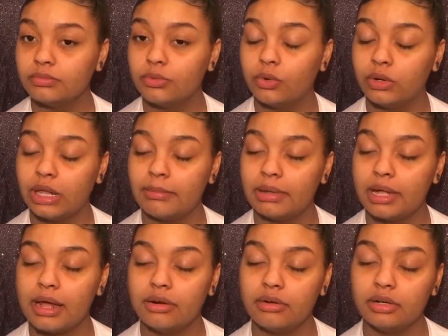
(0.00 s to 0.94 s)
Who name it
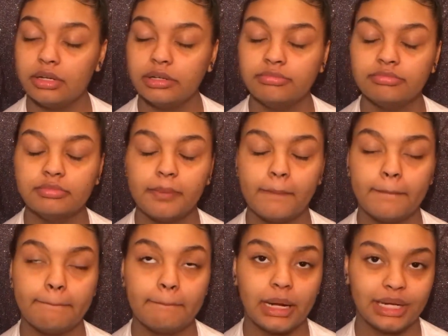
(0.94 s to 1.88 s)
got on it?
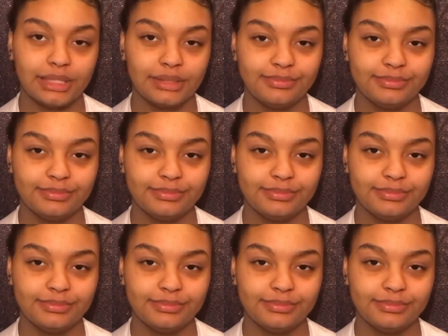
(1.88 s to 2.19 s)
Mine.